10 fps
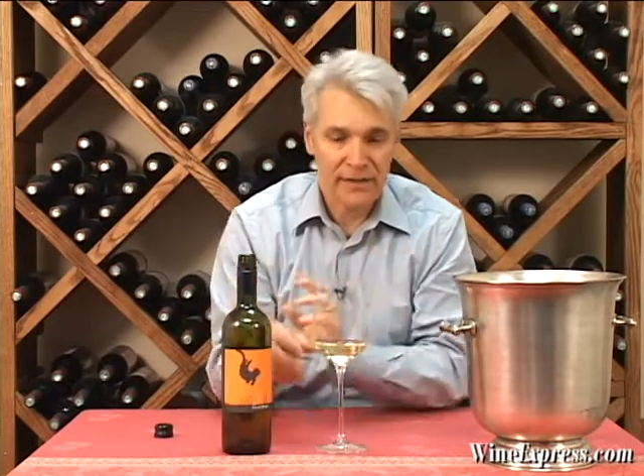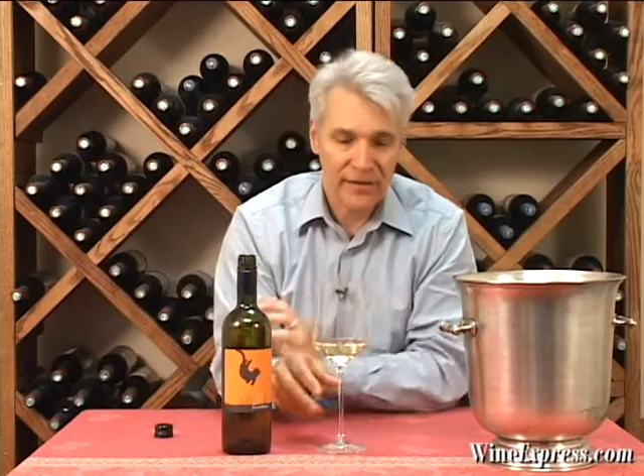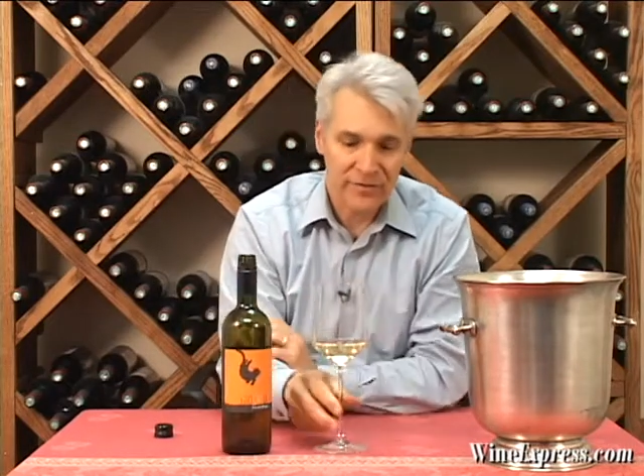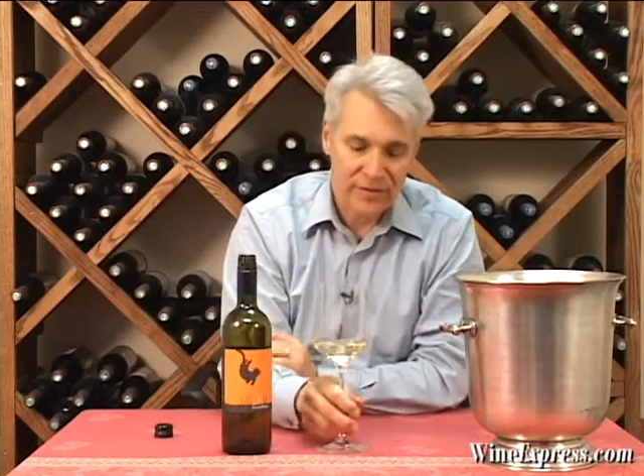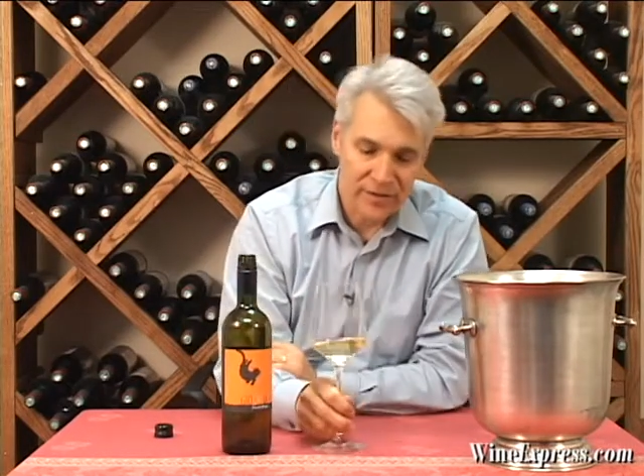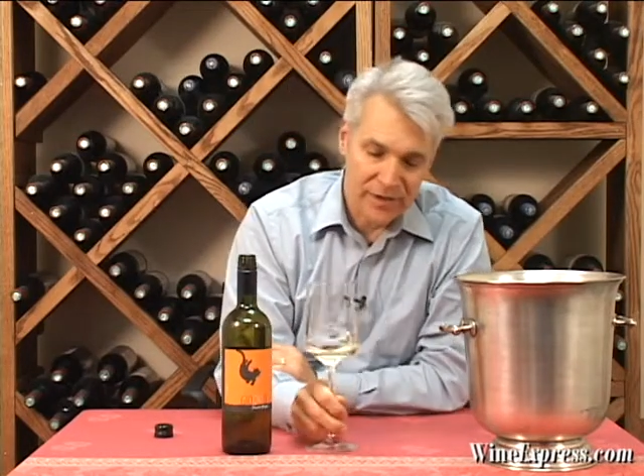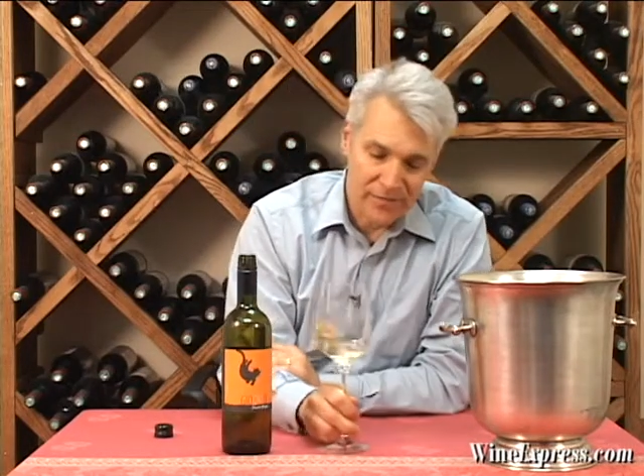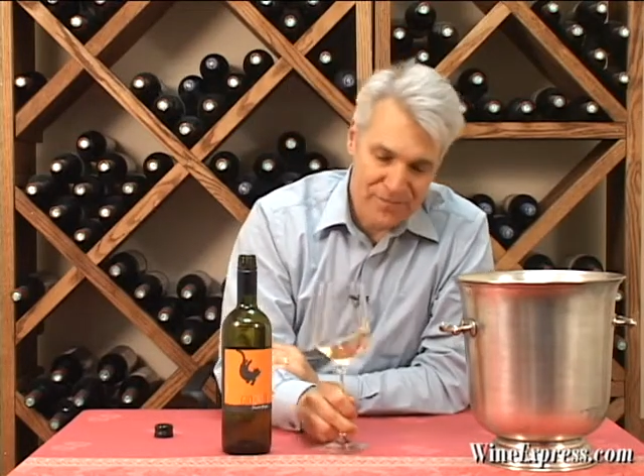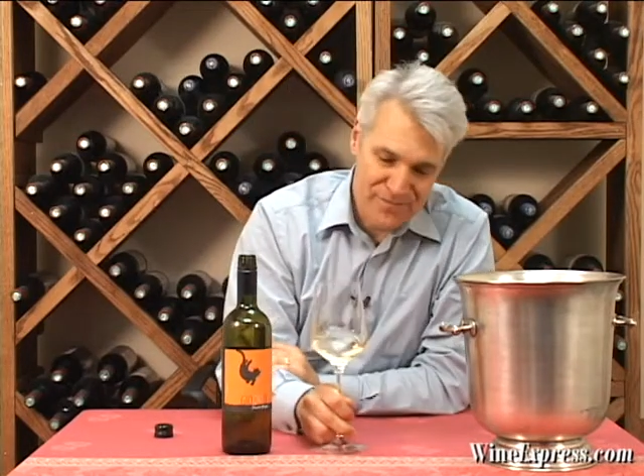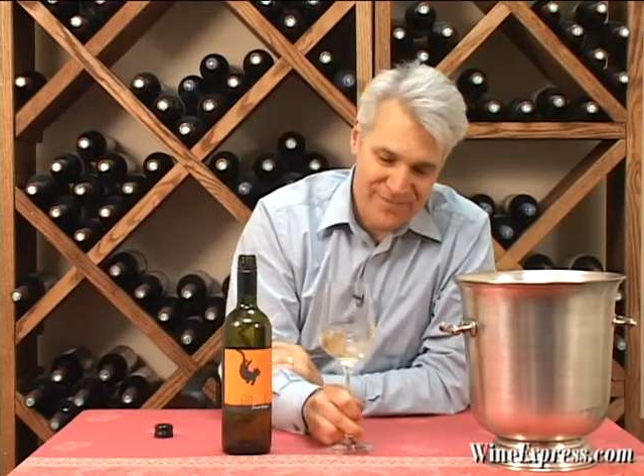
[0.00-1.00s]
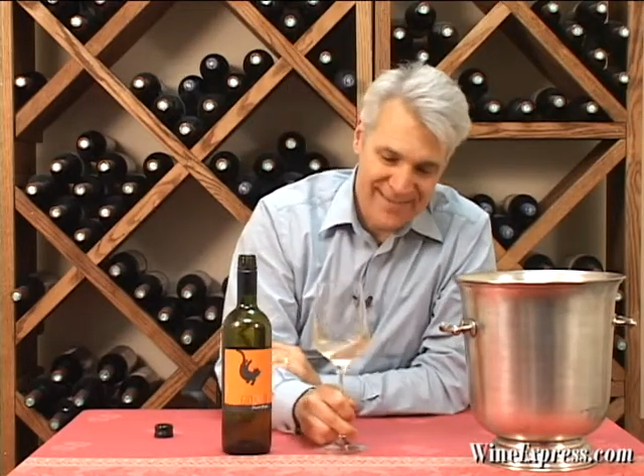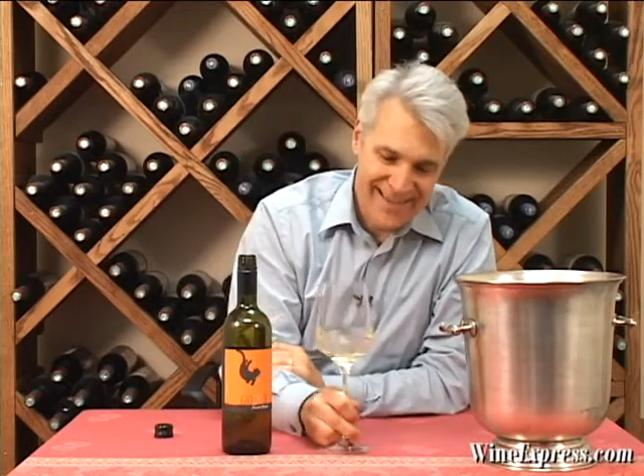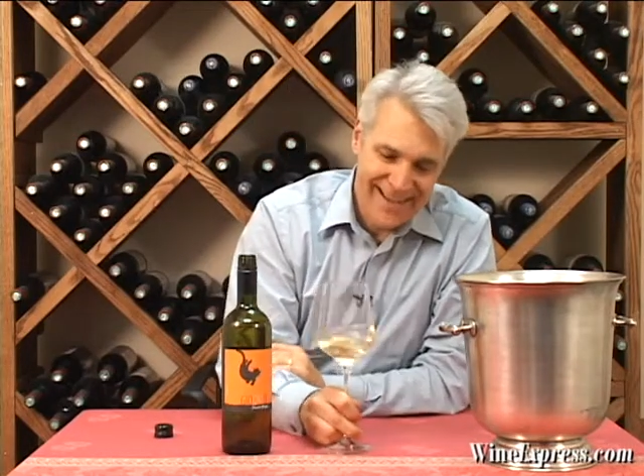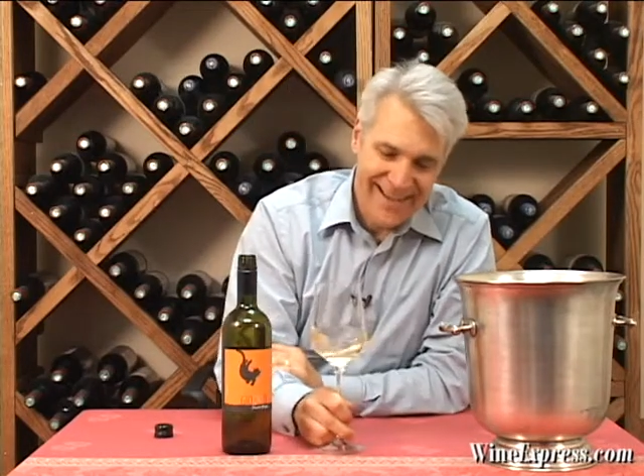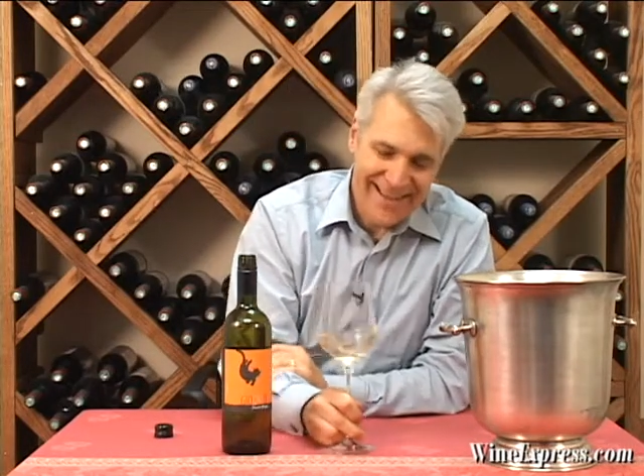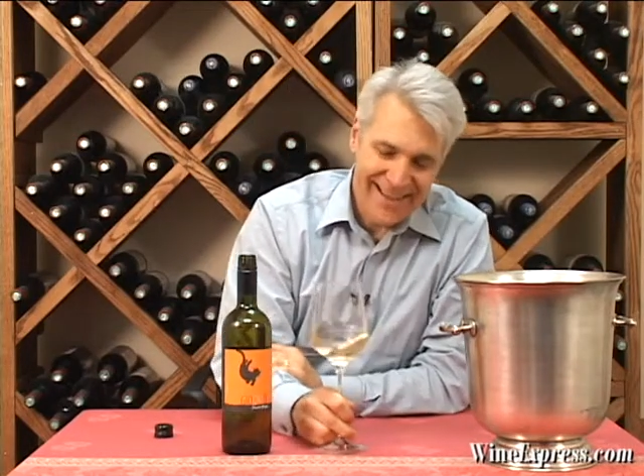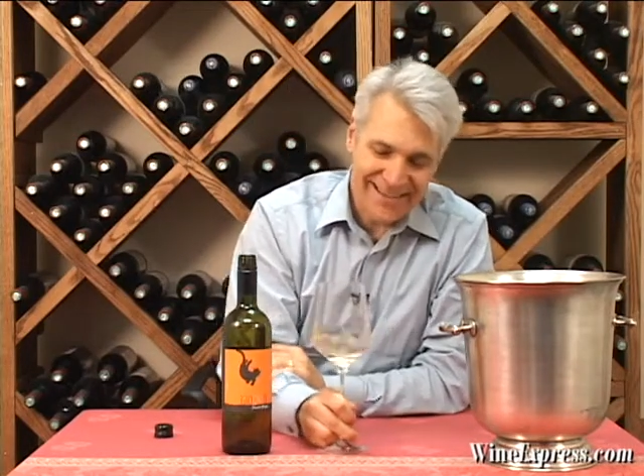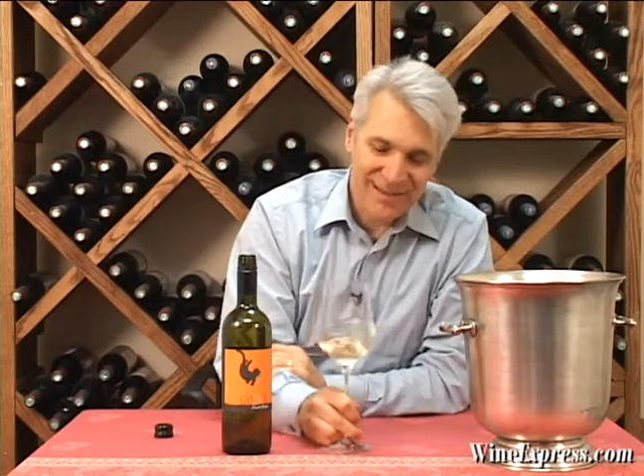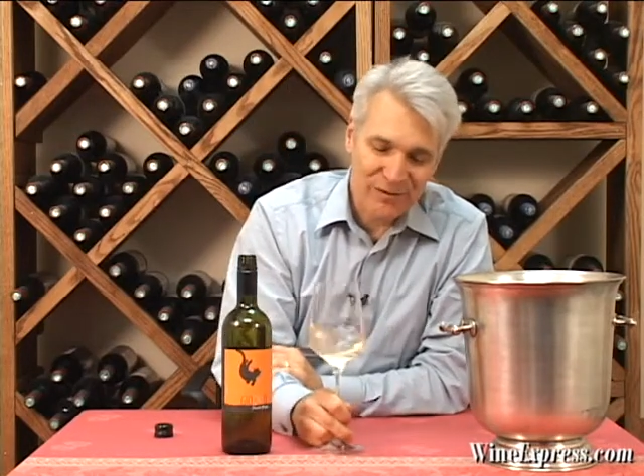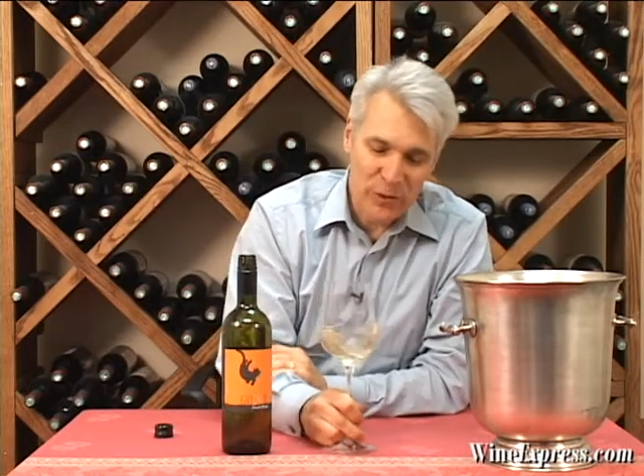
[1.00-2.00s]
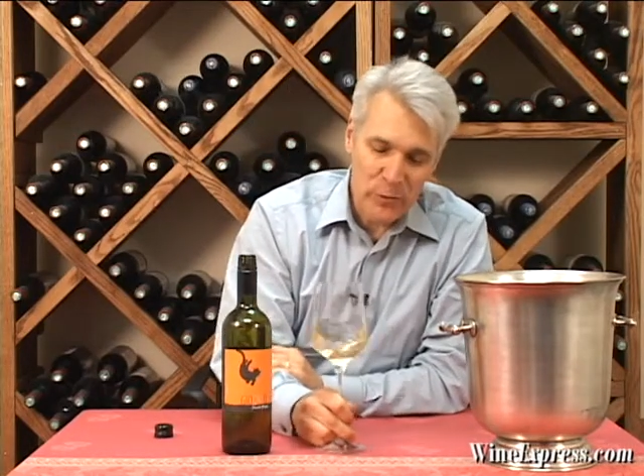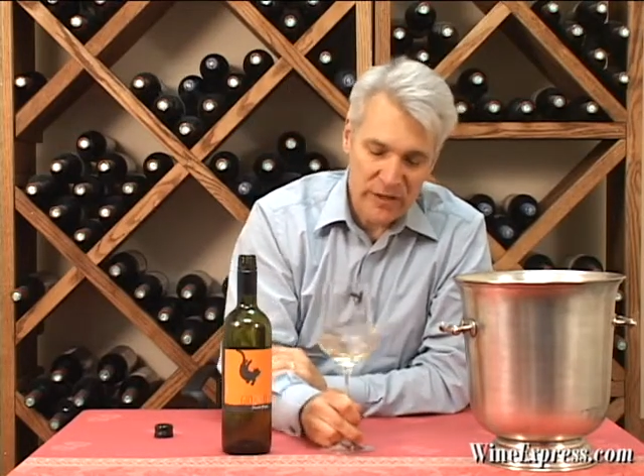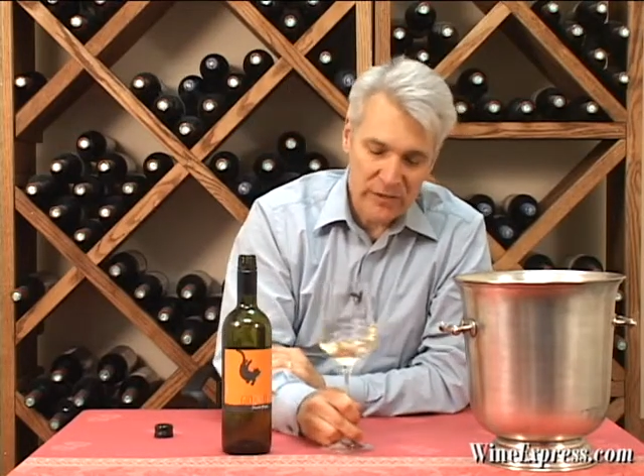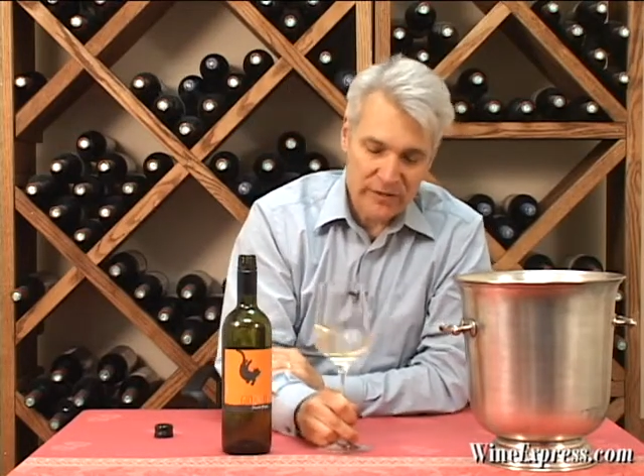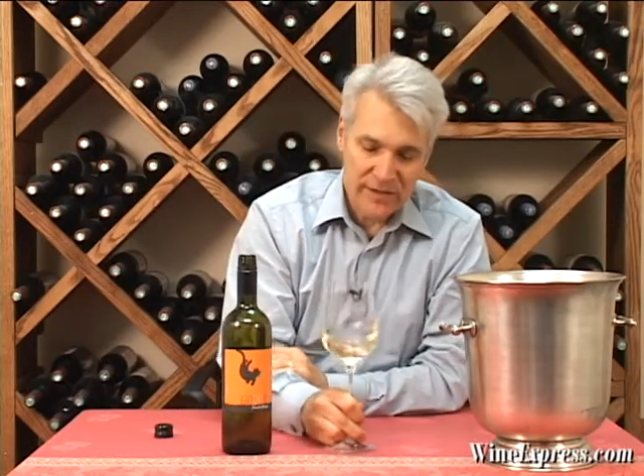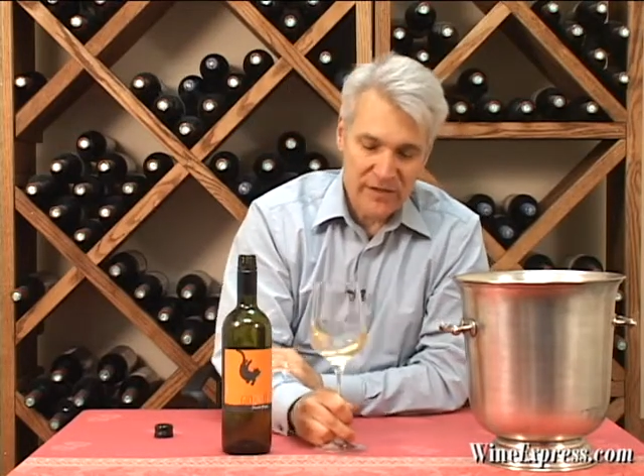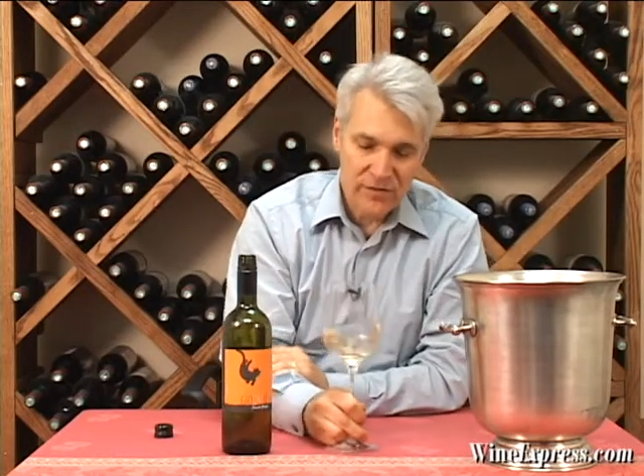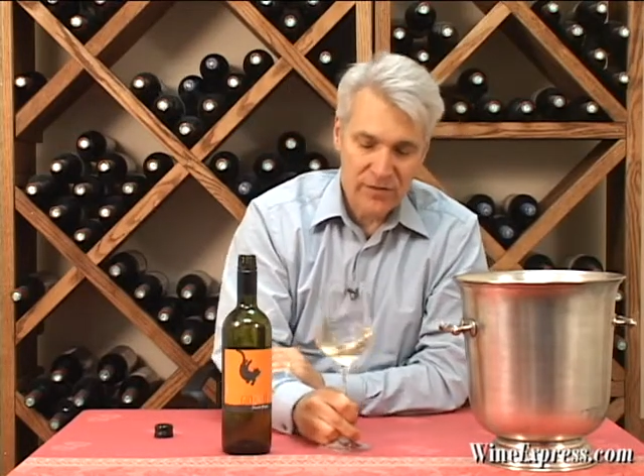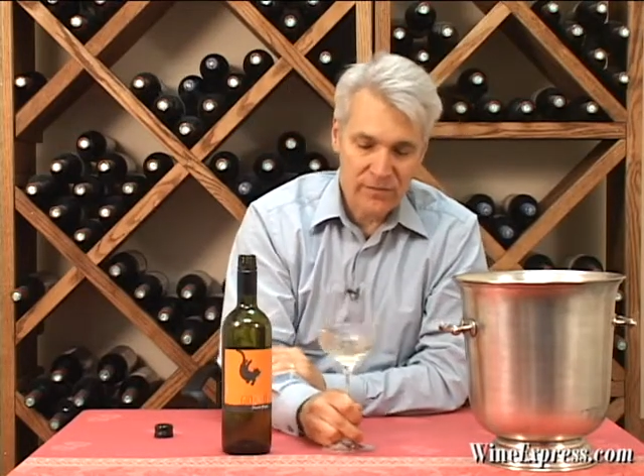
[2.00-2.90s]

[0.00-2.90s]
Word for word: That's, uh, that's how low-yielding these